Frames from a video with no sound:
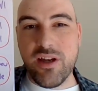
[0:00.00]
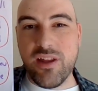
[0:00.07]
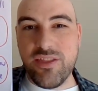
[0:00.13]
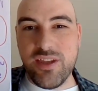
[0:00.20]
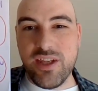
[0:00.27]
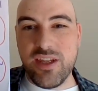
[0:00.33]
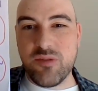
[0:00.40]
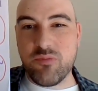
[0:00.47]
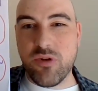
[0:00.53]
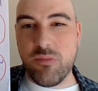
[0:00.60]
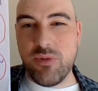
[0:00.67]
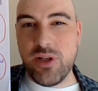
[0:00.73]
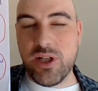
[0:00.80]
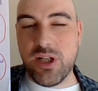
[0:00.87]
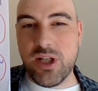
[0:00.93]
I think it's
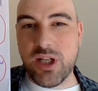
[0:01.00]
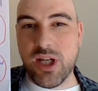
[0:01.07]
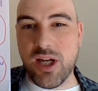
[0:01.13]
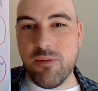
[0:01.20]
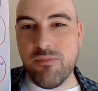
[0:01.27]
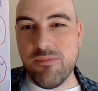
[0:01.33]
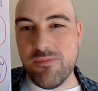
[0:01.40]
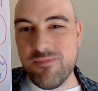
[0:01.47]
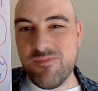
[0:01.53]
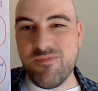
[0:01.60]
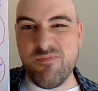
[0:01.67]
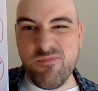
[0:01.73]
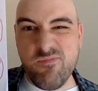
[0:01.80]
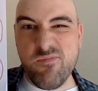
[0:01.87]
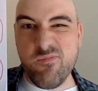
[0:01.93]
probably going to come,
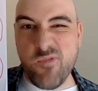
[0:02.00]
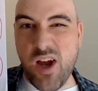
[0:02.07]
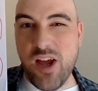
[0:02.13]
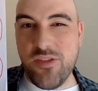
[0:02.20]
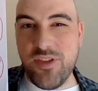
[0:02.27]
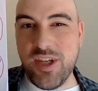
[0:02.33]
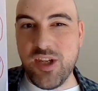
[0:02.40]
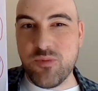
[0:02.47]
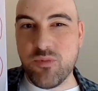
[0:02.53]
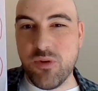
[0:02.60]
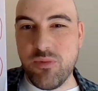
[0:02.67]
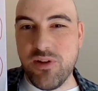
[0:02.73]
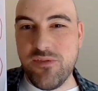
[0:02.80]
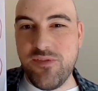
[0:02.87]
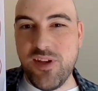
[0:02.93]
I think it's
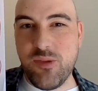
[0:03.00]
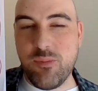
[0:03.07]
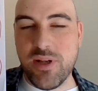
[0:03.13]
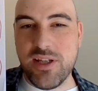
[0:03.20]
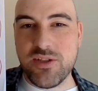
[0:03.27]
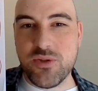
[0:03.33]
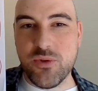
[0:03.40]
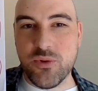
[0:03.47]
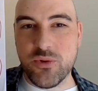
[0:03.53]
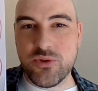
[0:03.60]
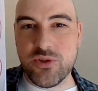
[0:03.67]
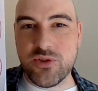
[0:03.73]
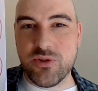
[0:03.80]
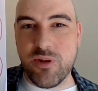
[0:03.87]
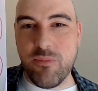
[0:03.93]
probably a fifth place horse.
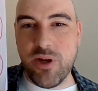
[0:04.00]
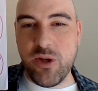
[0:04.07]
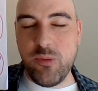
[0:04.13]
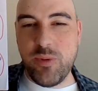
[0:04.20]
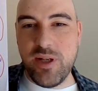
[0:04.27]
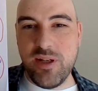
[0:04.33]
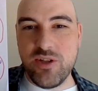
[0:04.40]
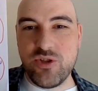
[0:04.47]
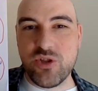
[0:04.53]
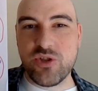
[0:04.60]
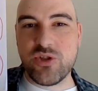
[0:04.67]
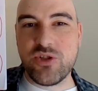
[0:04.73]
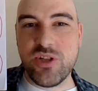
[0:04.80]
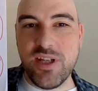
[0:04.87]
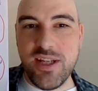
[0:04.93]
So I'm hoping it
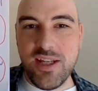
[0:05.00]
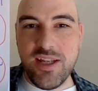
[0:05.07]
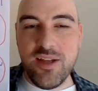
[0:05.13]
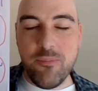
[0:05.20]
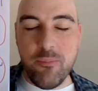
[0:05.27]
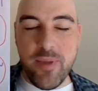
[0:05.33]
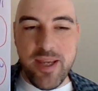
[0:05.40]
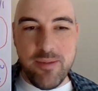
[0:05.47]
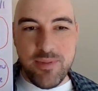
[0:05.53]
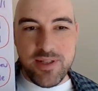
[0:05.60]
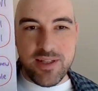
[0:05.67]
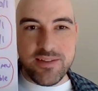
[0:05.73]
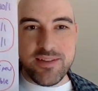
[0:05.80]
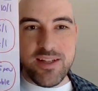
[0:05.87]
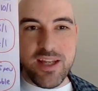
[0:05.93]
just maybe
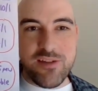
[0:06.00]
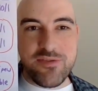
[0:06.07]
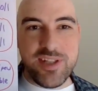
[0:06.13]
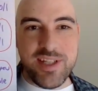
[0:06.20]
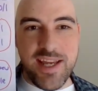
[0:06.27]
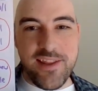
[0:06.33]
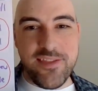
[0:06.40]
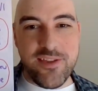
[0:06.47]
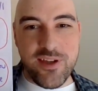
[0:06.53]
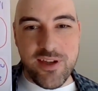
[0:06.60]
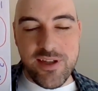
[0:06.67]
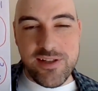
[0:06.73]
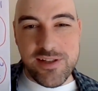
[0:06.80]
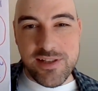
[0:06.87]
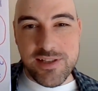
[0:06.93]
does enough to get
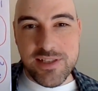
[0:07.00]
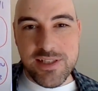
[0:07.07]
third.